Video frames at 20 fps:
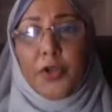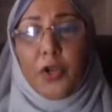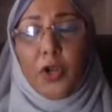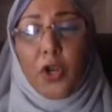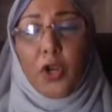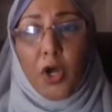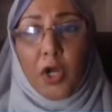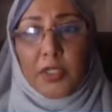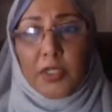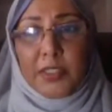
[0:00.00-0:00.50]
on
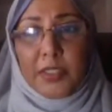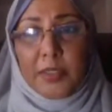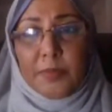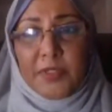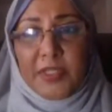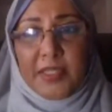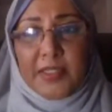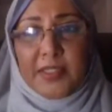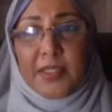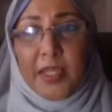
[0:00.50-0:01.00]

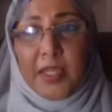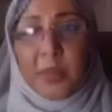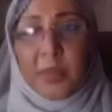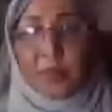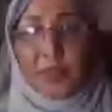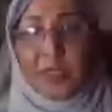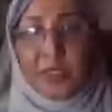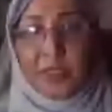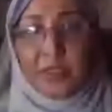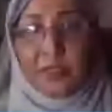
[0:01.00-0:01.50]
long-term
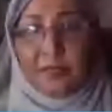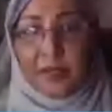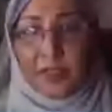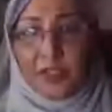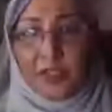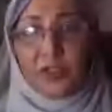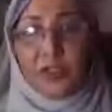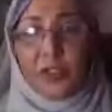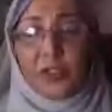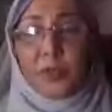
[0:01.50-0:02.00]
sustainable
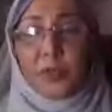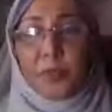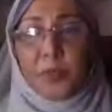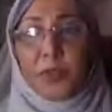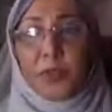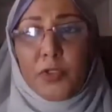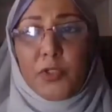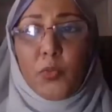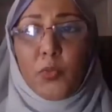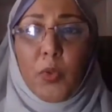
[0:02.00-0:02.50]
interventions
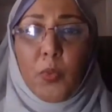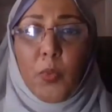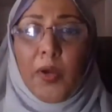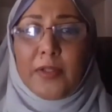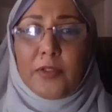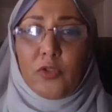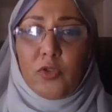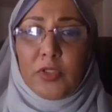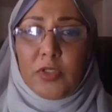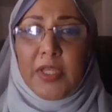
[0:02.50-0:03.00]
because we
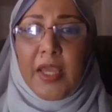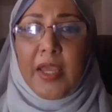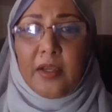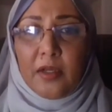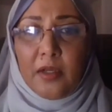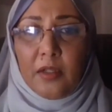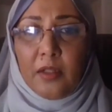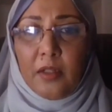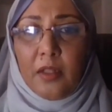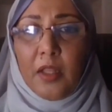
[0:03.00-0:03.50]
want to
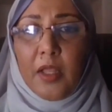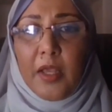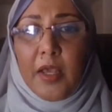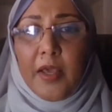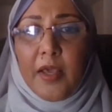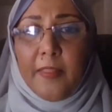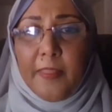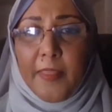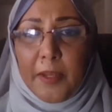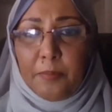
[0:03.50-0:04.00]
tackle
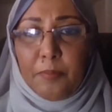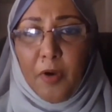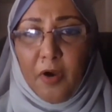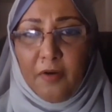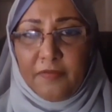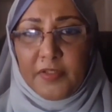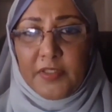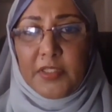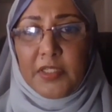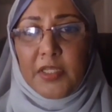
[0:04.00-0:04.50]
that
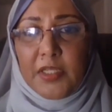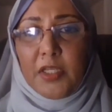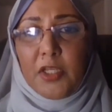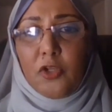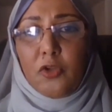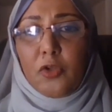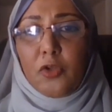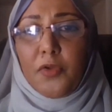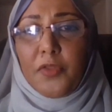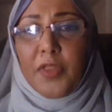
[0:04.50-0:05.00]
poverty.
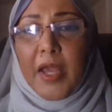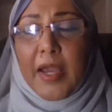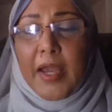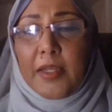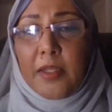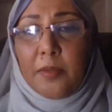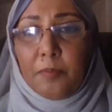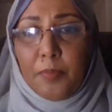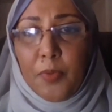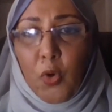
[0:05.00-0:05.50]
You know, the
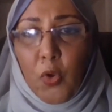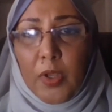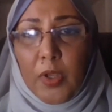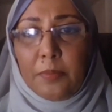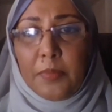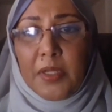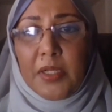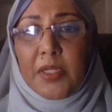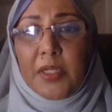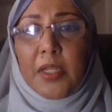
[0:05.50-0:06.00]

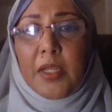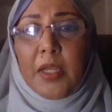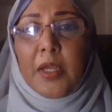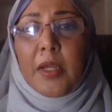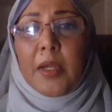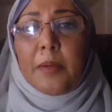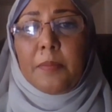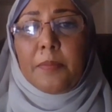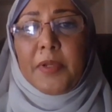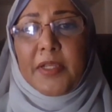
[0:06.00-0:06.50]
unemployment
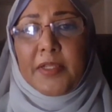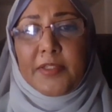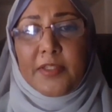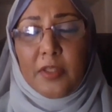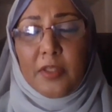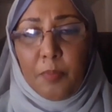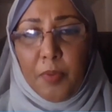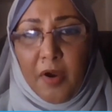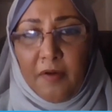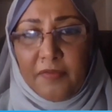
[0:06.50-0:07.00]
brings
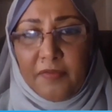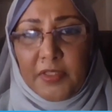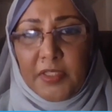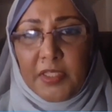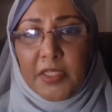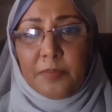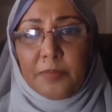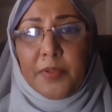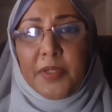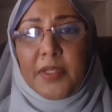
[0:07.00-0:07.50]
the
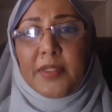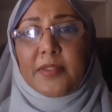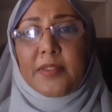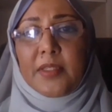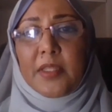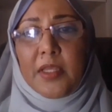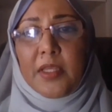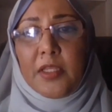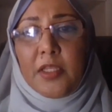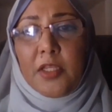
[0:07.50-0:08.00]
poverty, it
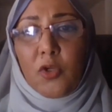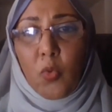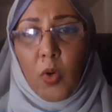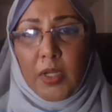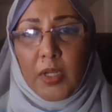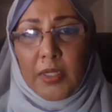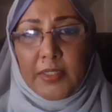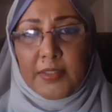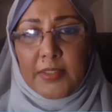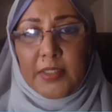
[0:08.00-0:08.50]
brings the
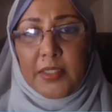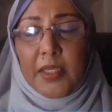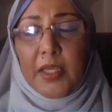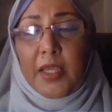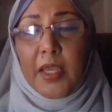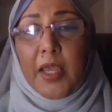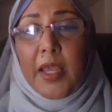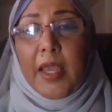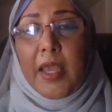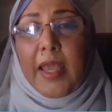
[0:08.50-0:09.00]
inequality,
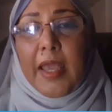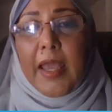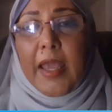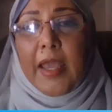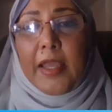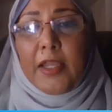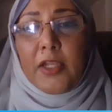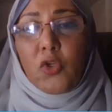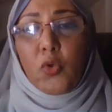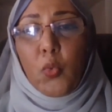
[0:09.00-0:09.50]

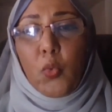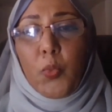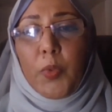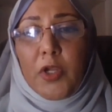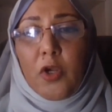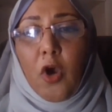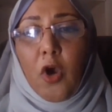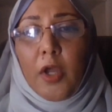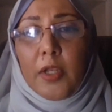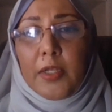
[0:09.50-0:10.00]
and
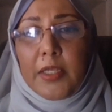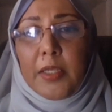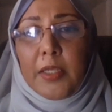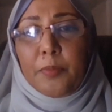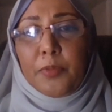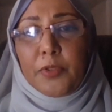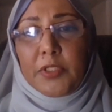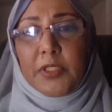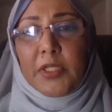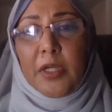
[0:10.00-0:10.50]
we can't
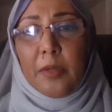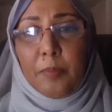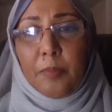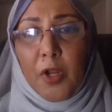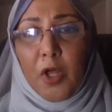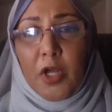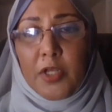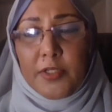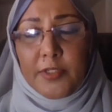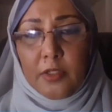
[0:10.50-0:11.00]
keep putting a
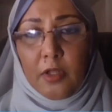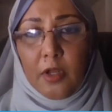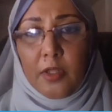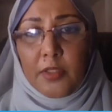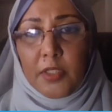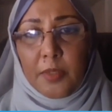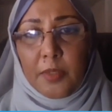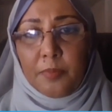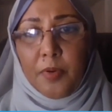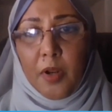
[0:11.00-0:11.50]
plaster
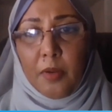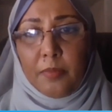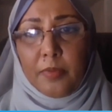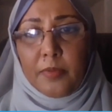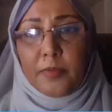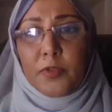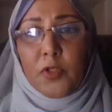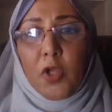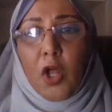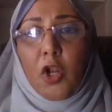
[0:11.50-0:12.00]
on that
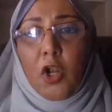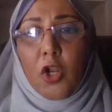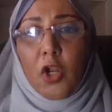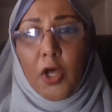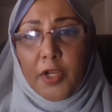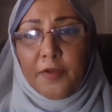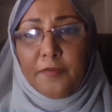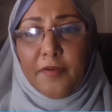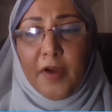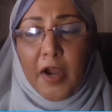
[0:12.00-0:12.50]
problem. So a
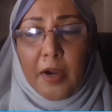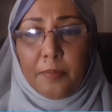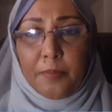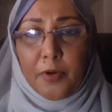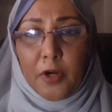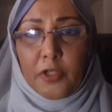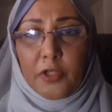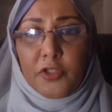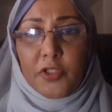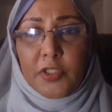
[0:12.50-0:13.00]
lot of our
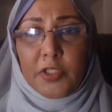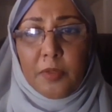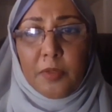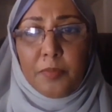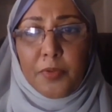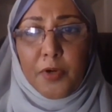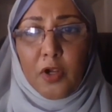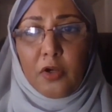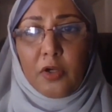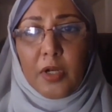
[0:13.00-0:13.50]
projects
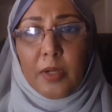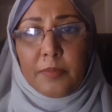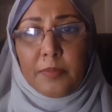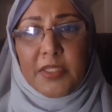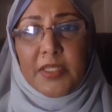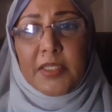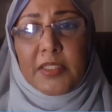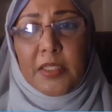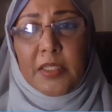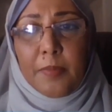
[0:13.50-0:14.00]
and
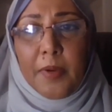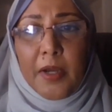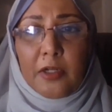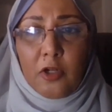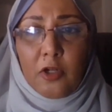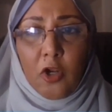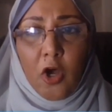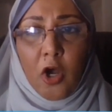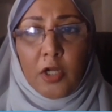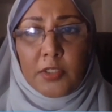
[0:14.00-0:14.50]
programs is about